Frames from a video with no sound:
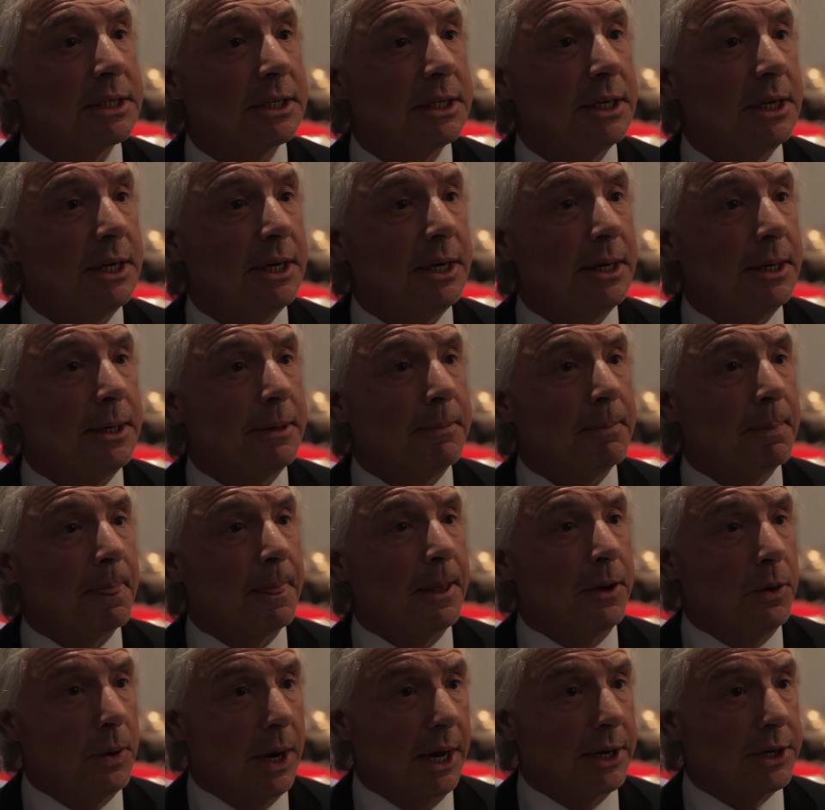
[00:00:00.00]

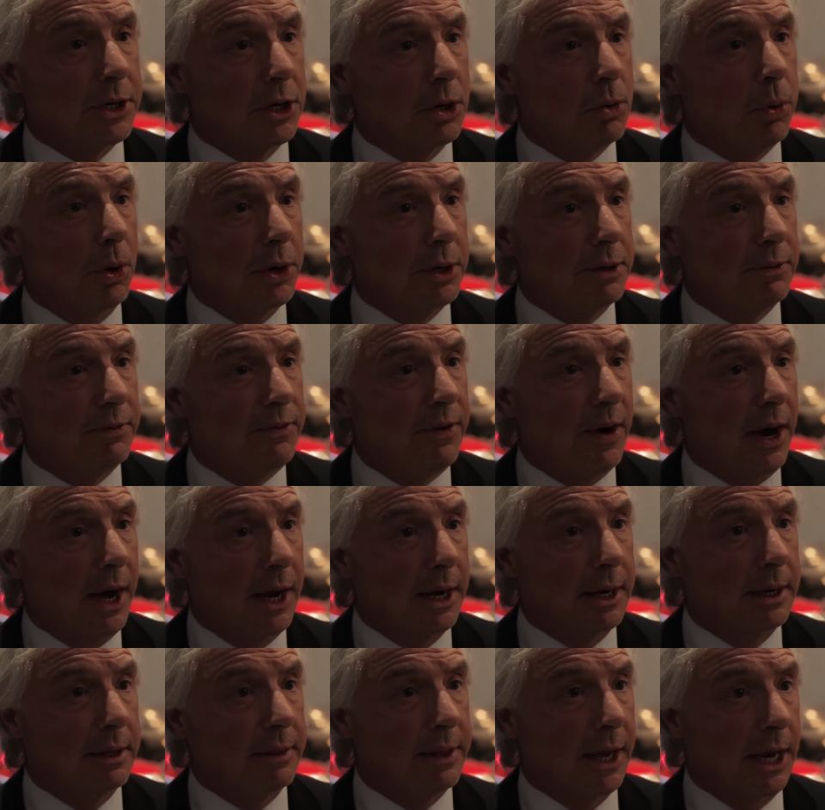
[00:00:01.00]
You had to quantify
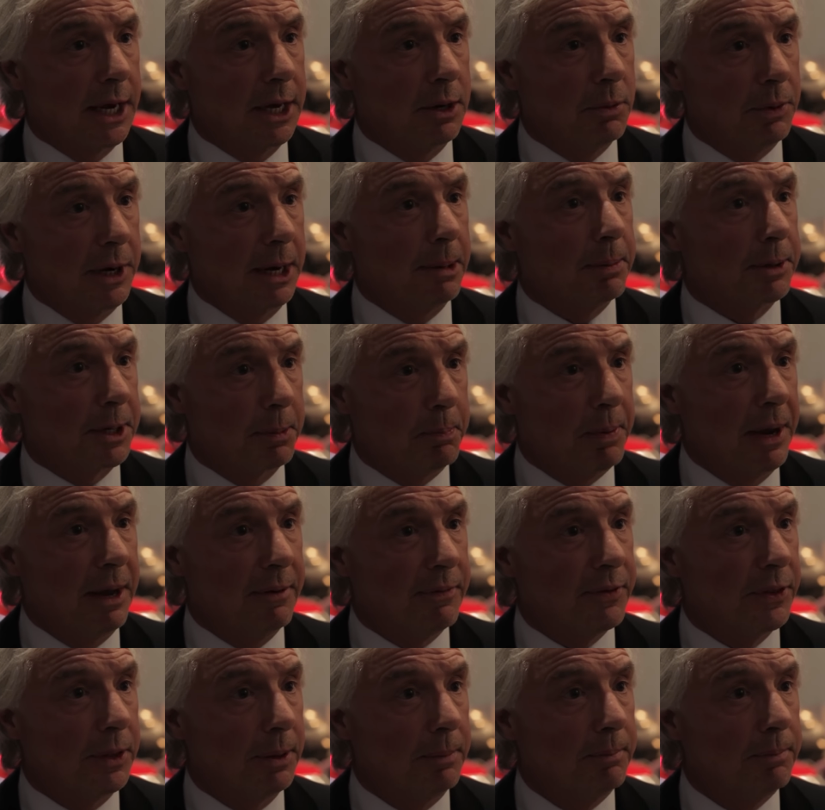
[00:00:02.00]
that you were able to pay for
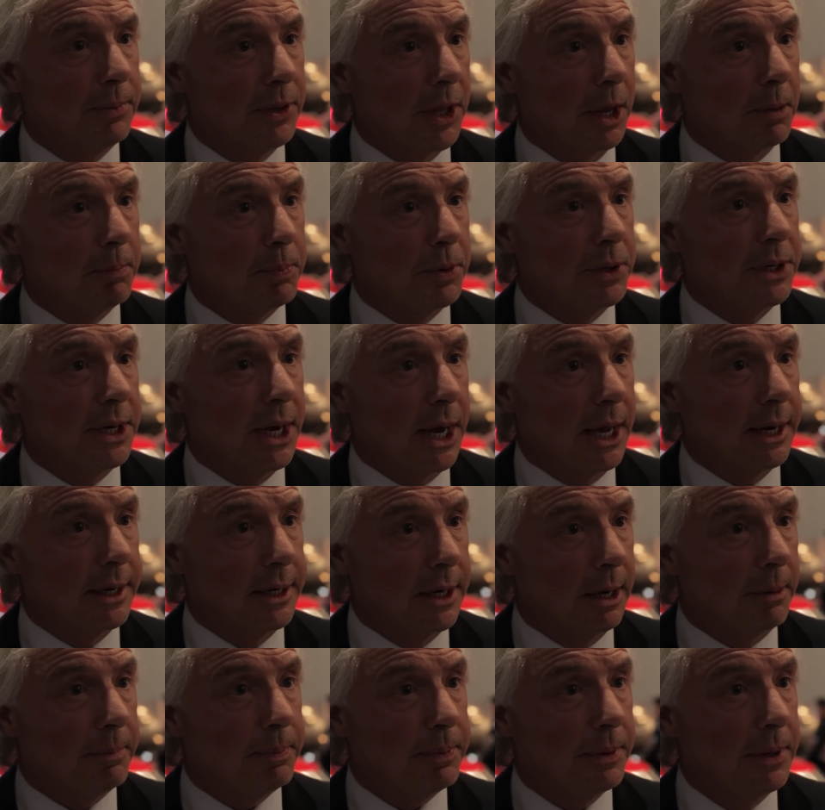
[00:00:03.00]
them without putting your hand
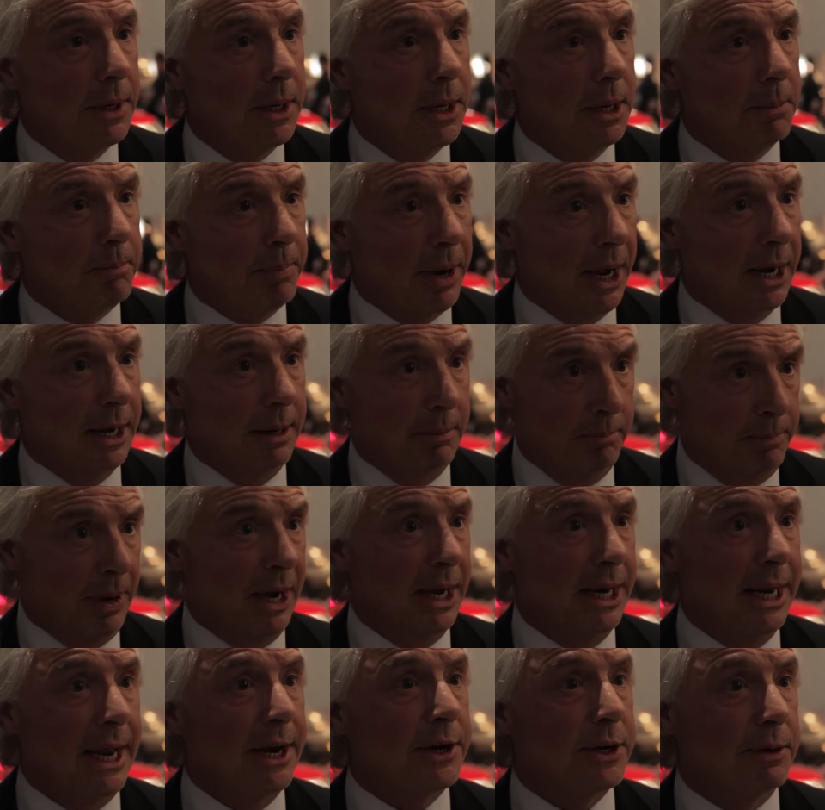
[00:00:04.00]
up by a
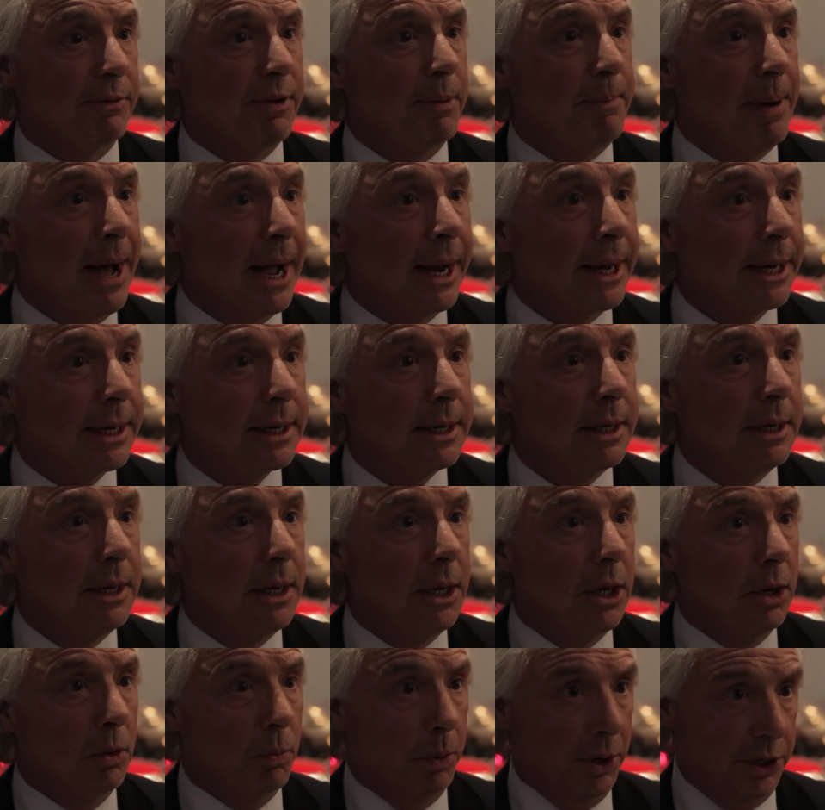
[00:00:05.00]
letter of the bank,
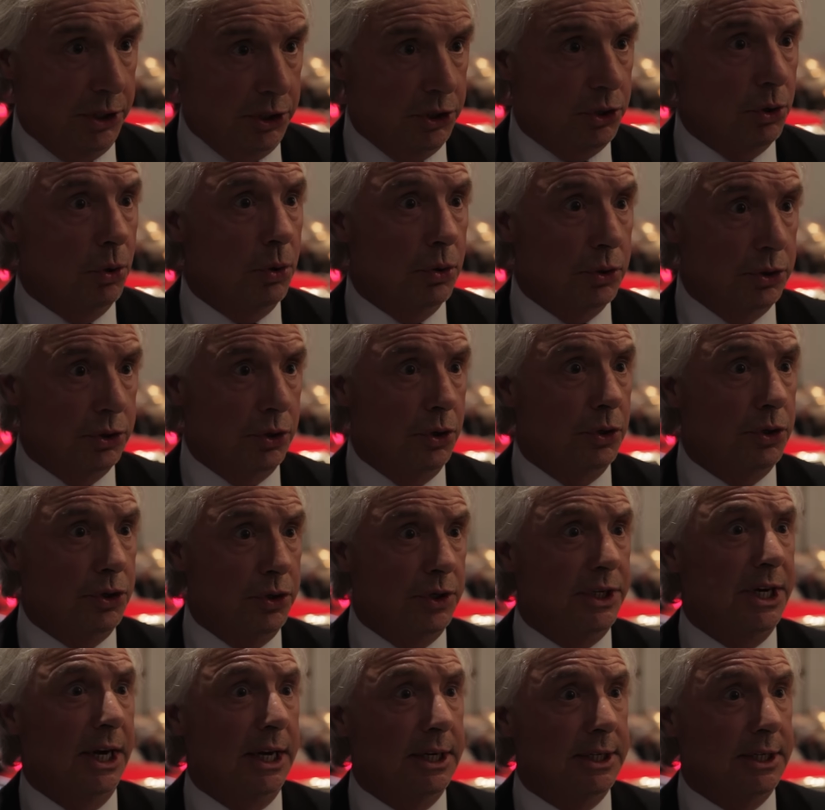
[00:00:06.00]
which shows good due
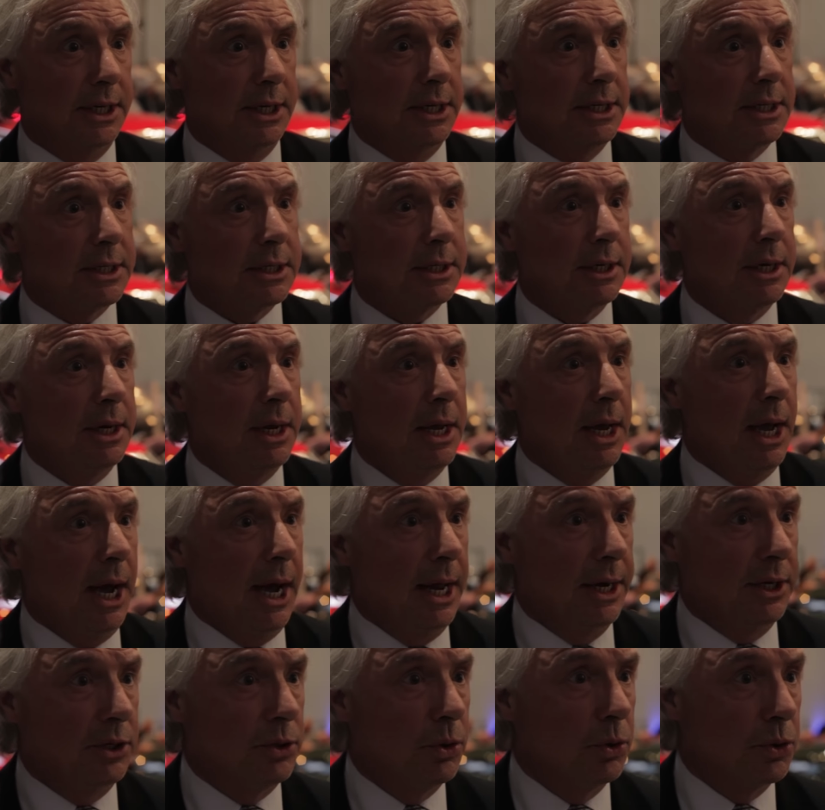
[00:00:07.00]
diligence
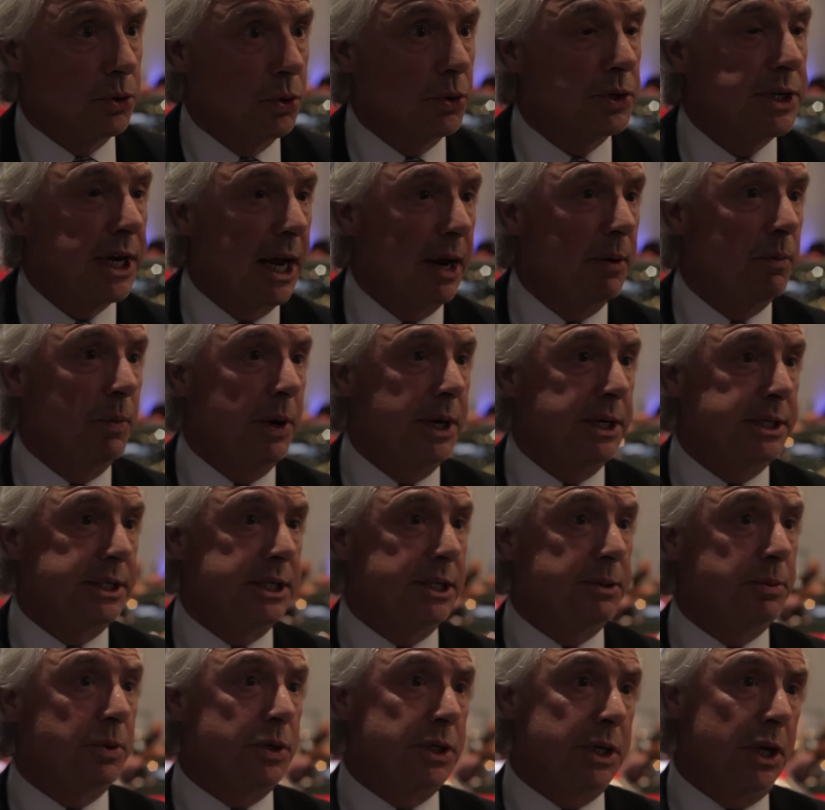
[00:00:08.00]
and shows no time
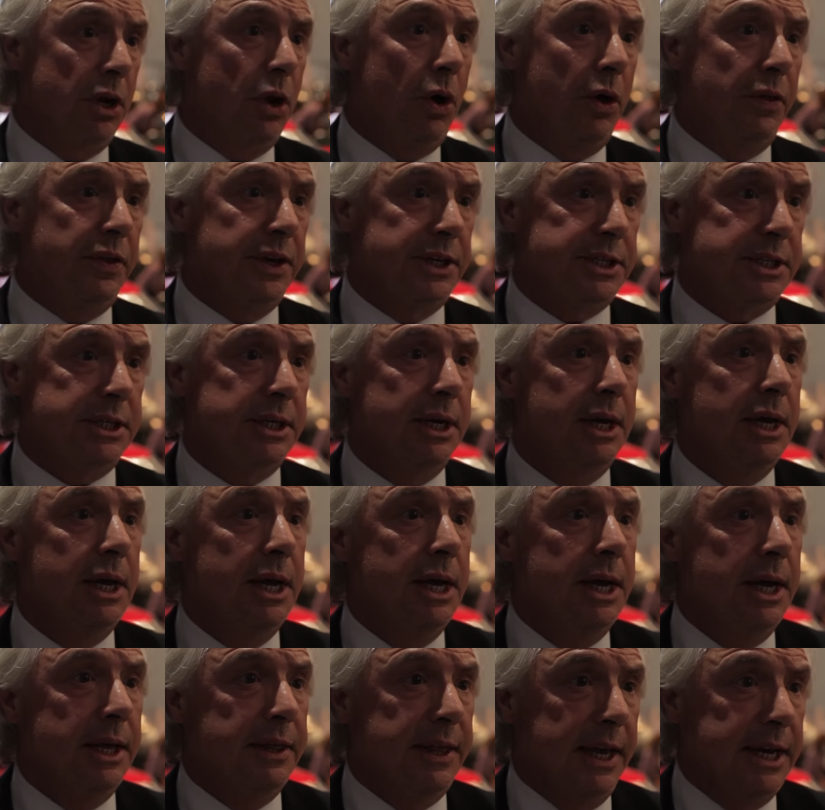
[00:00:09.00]
wasters, because a lot of these
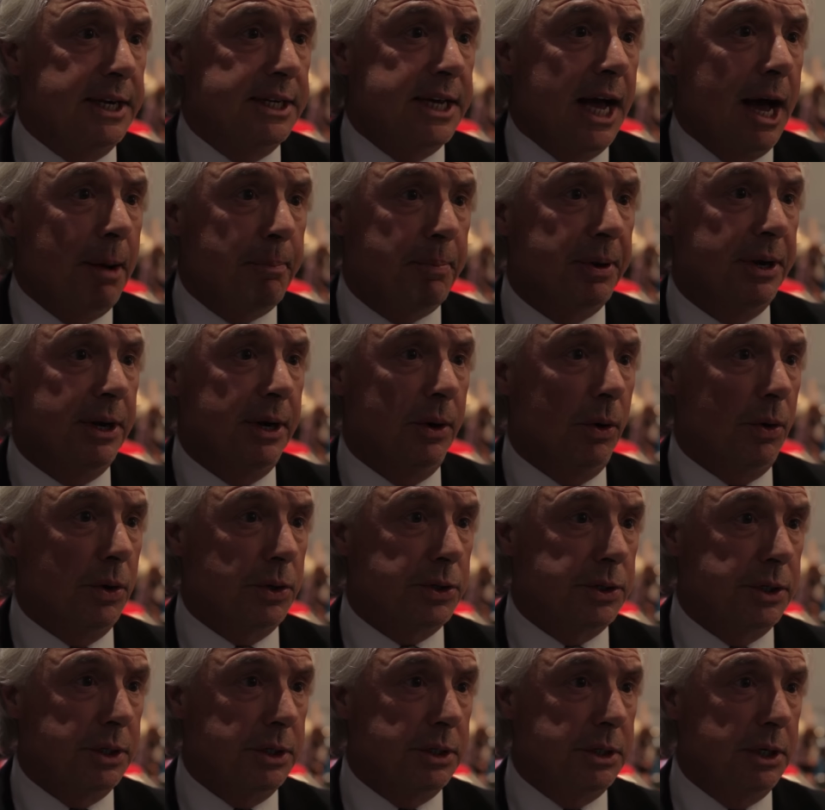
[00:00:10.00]
things happen in
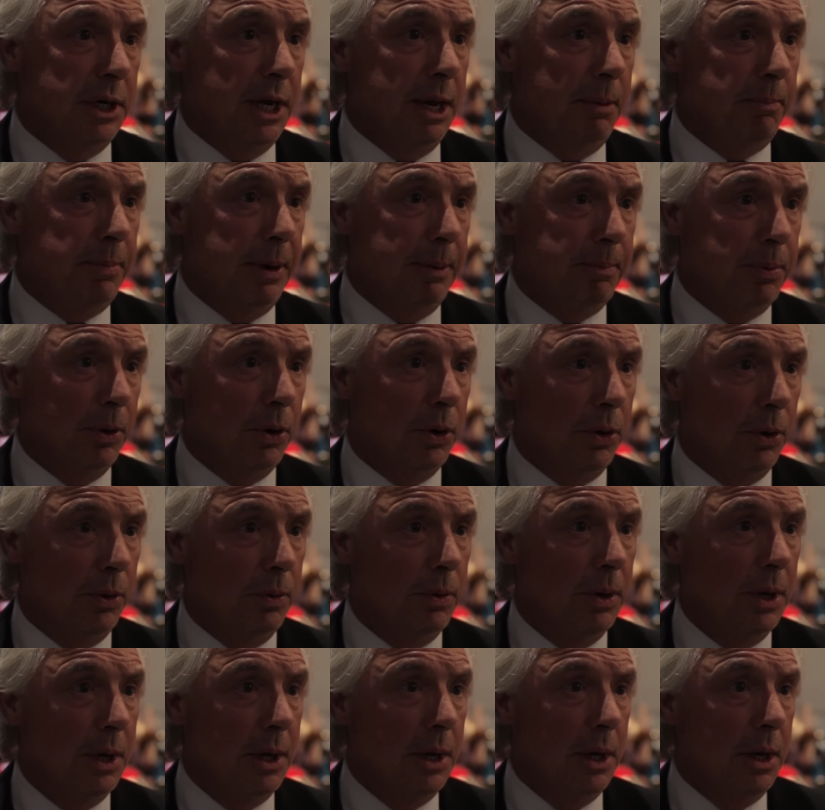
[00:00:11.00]
auctions. You get people who
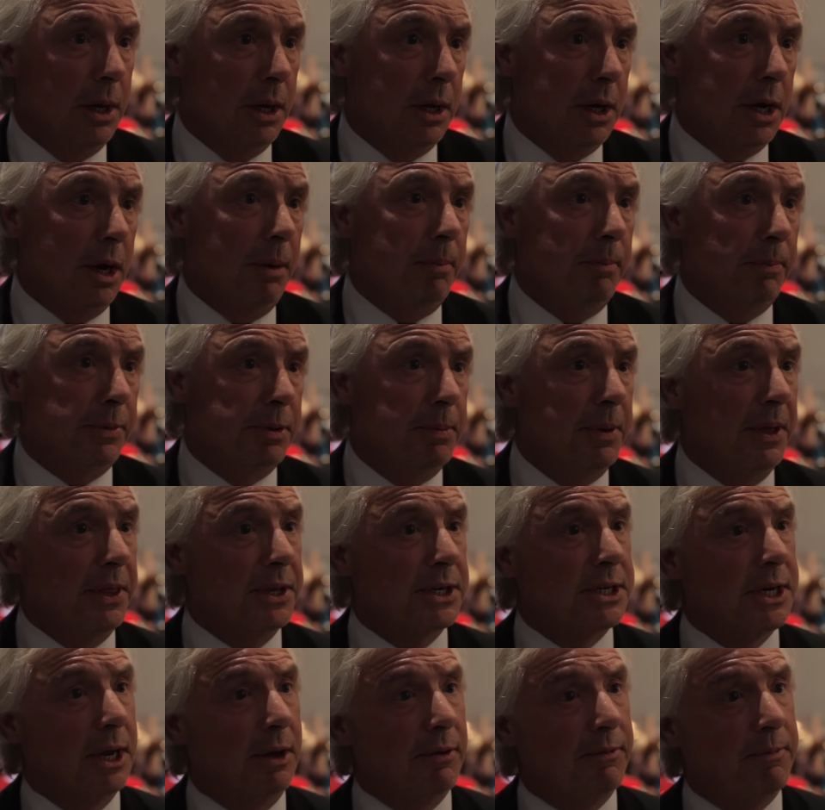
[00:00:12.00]
come to make
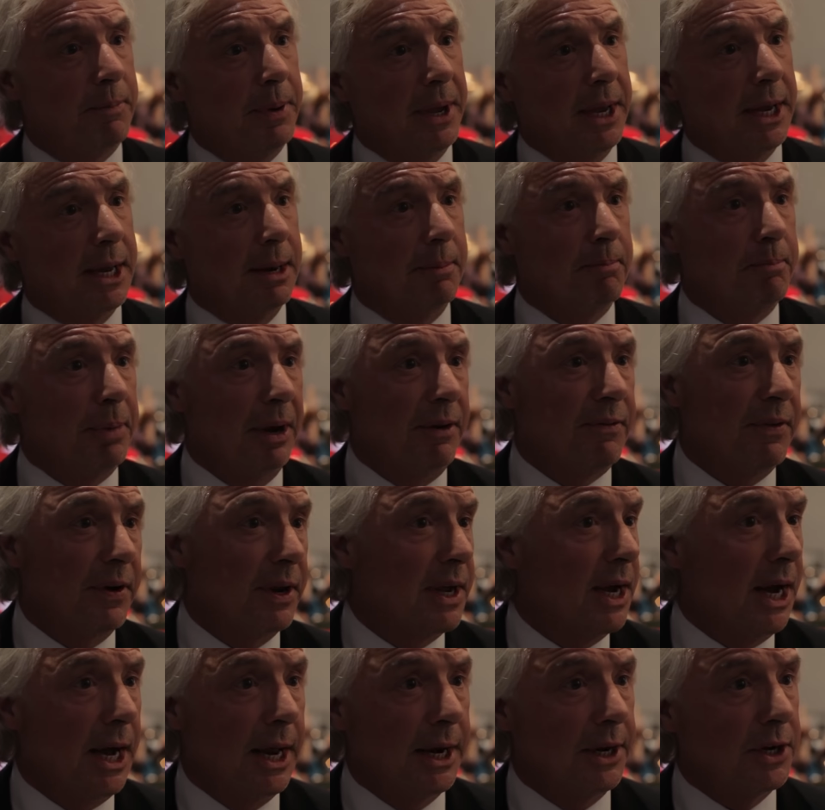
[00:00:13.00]
themselves big and bid for a
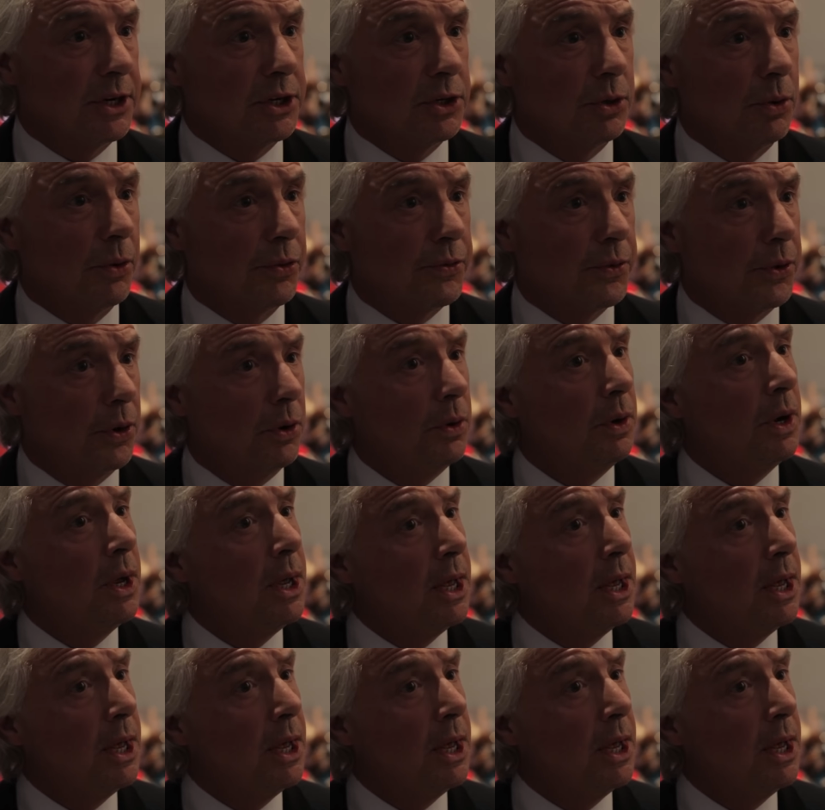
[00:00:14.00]
car and it doesn't go through.